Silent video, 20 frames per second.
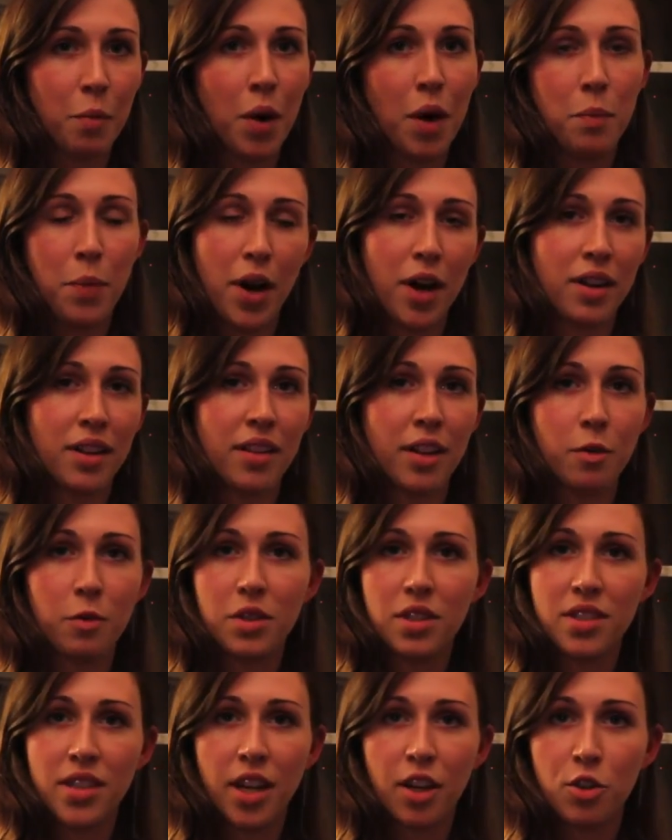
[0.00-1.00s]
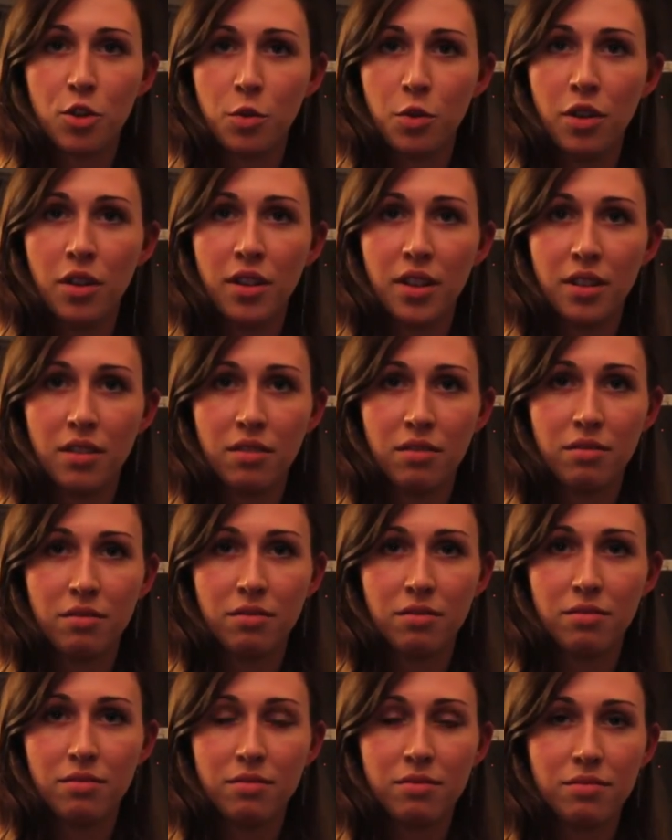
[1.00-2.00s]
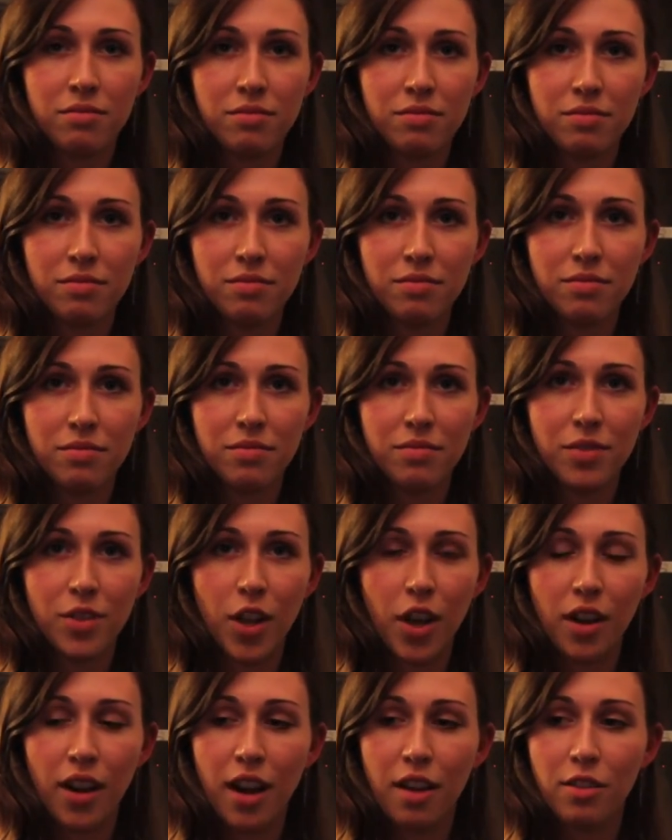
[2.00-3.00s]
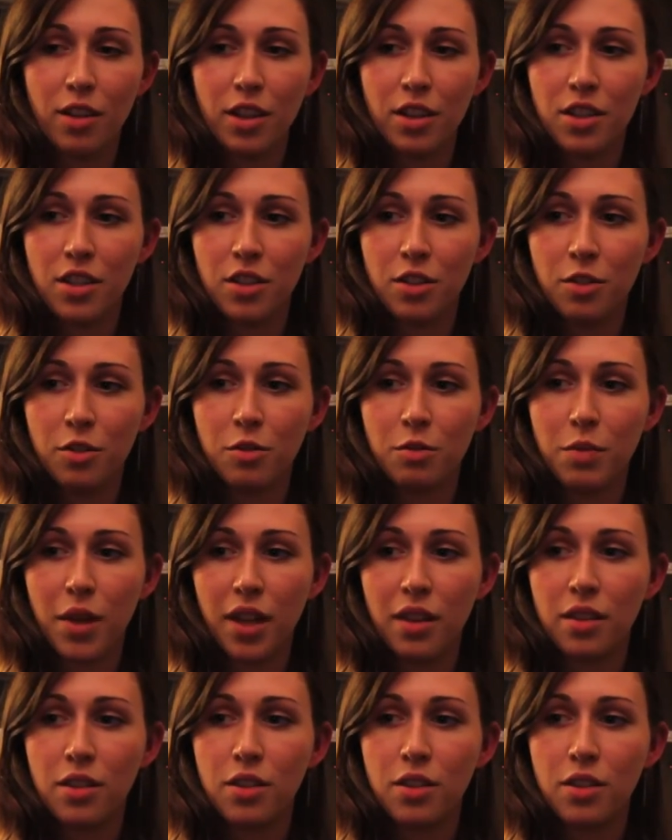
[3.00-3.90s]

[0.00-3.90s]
body that was sexual, and not having to make the